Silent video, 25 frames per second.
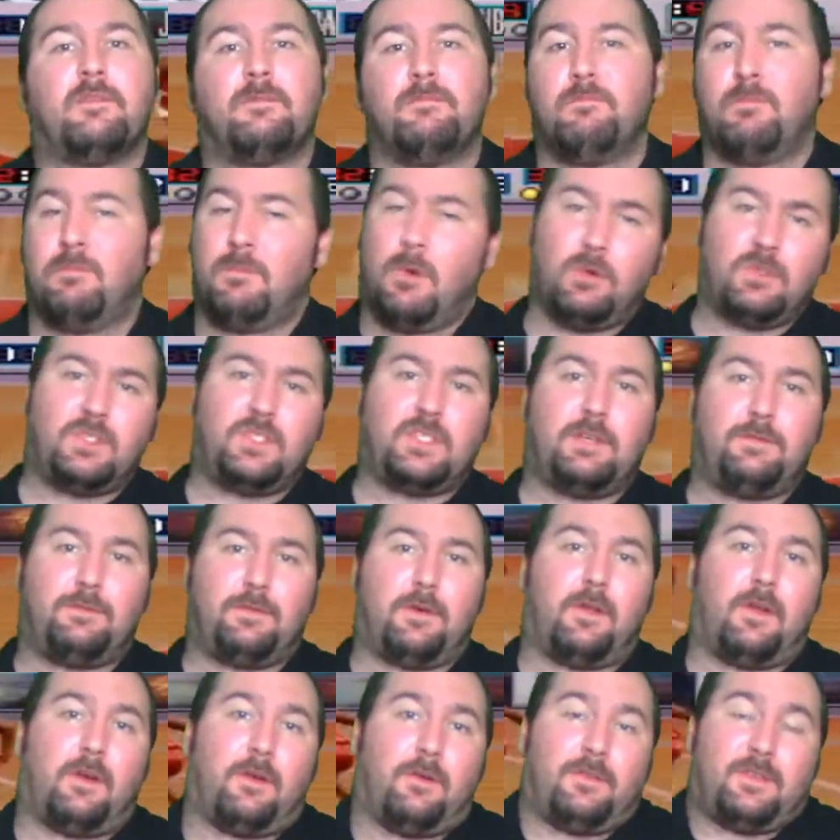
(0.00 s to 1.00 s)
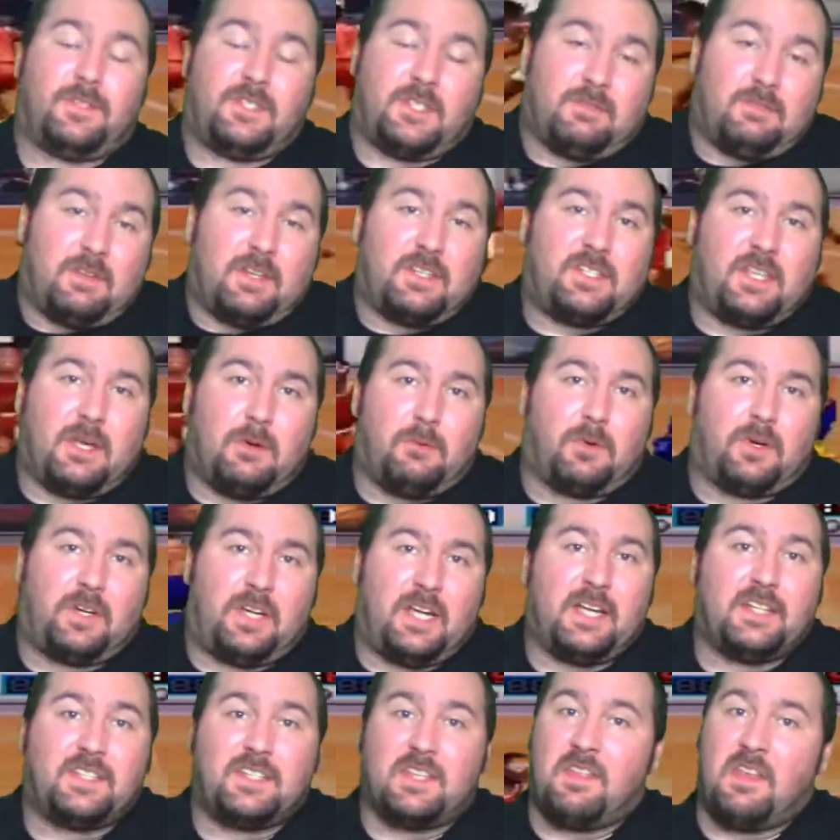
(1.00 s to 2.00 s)
Mostly for those of us that were
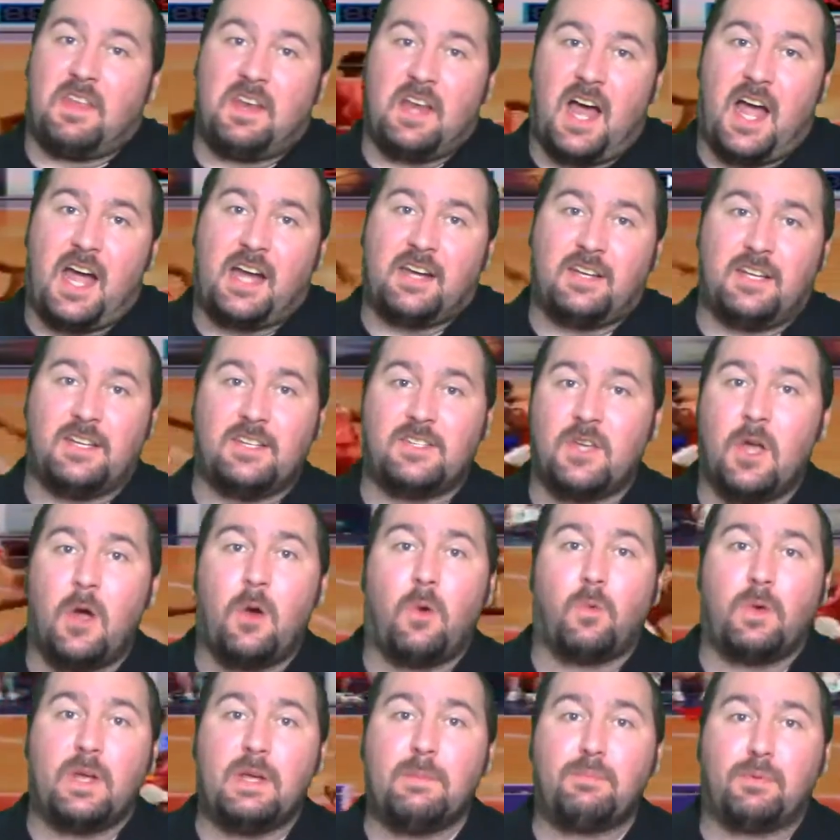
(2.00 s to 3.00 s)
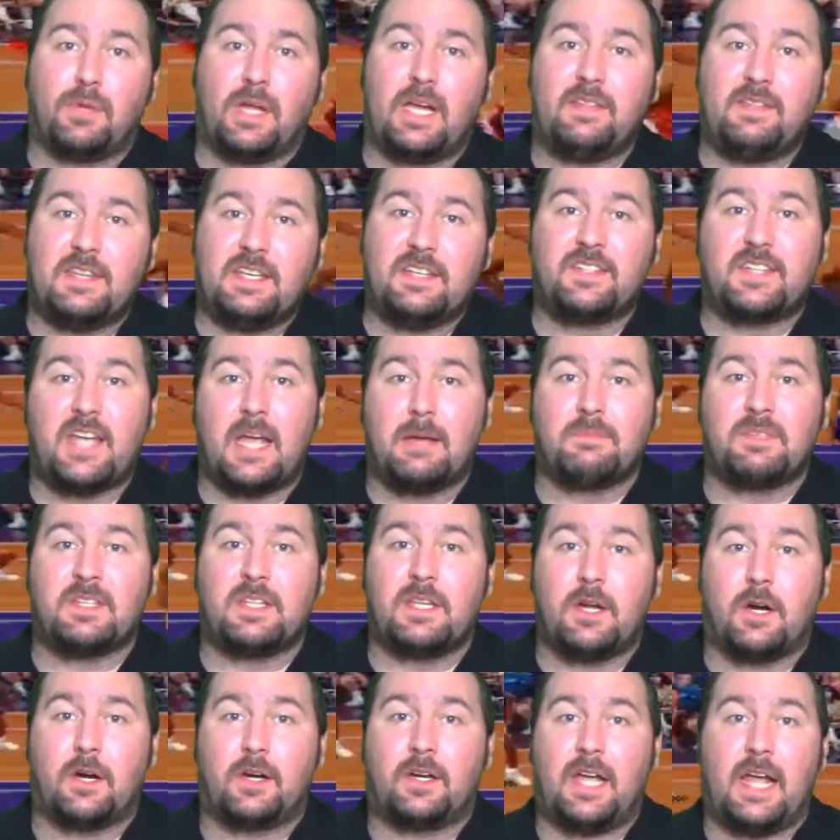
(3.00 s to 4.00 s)
kids in the 90s, we played these games in
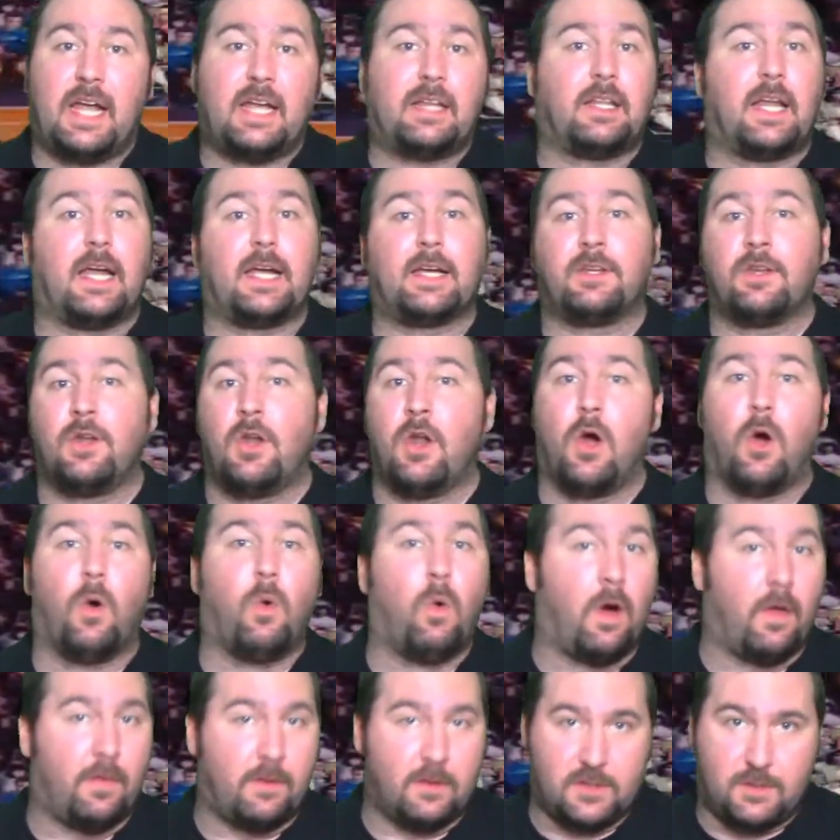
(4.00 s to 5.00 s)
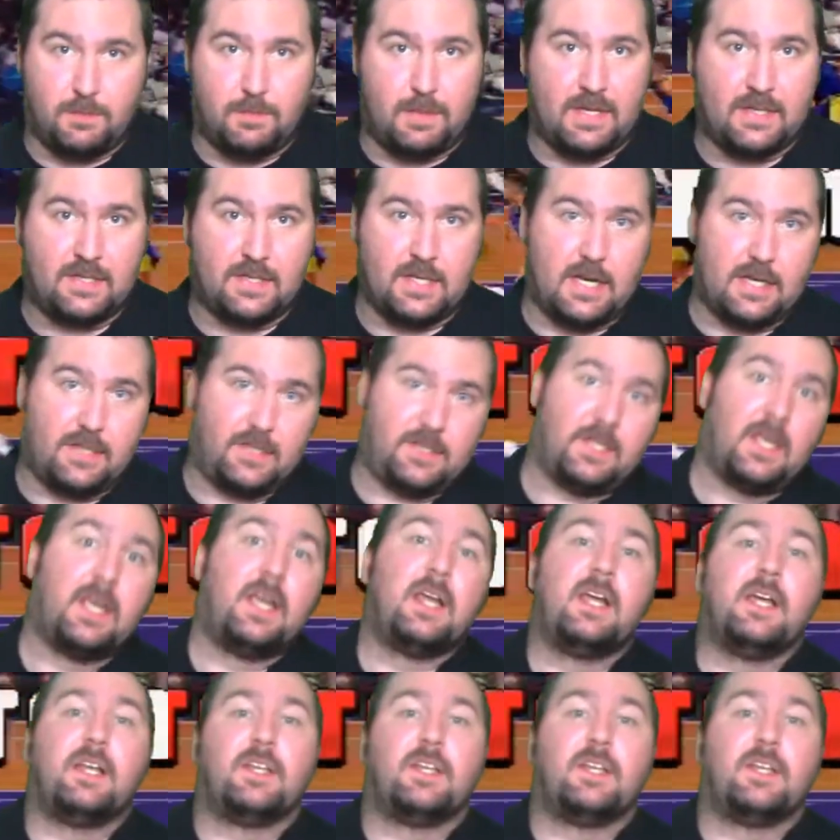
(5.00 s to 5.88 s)
the arcade like no other's business.